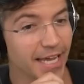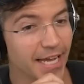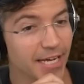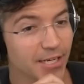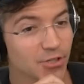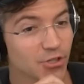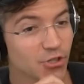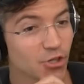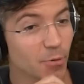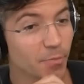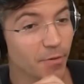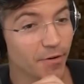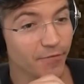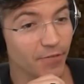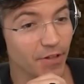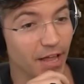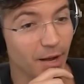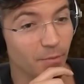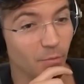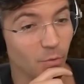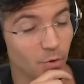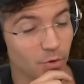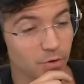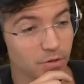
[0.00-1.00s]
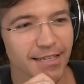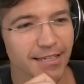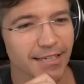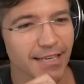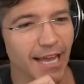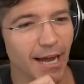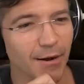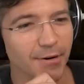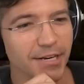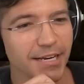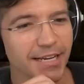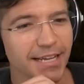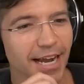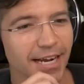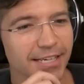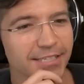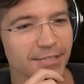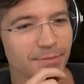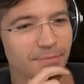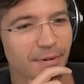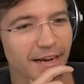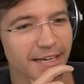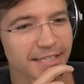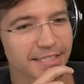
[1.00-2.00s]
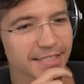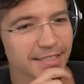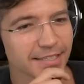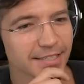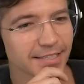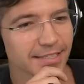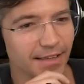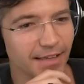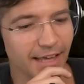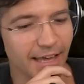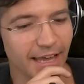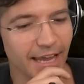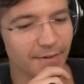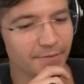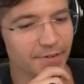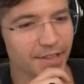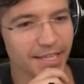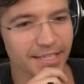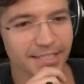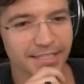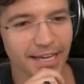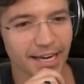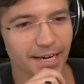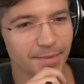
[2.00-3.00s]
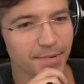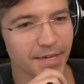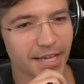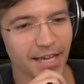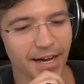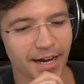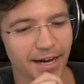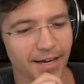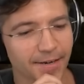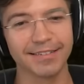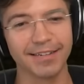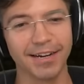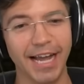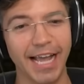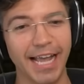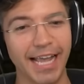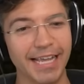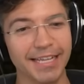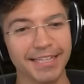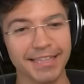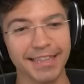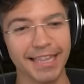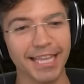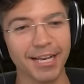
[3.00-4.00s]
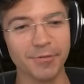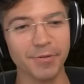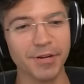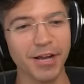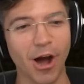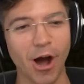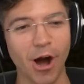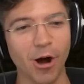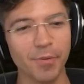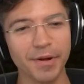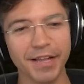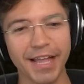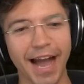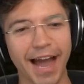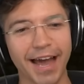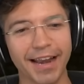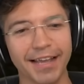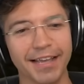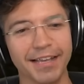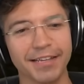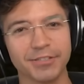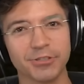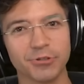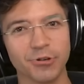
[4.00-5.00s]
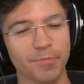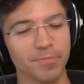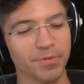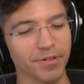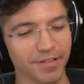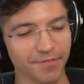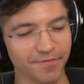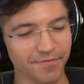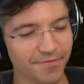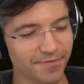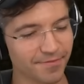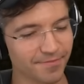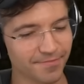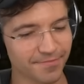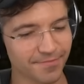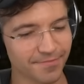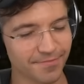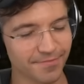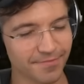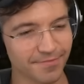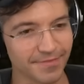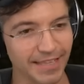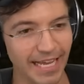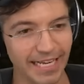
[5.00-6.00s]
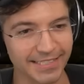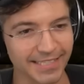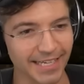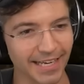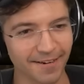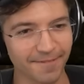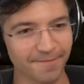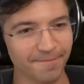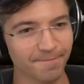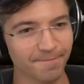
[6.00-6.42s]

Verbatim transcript: a super flat world. Now we need to customize it. Everything's got to be gone. It literally, all we got is drip leaf. That's it.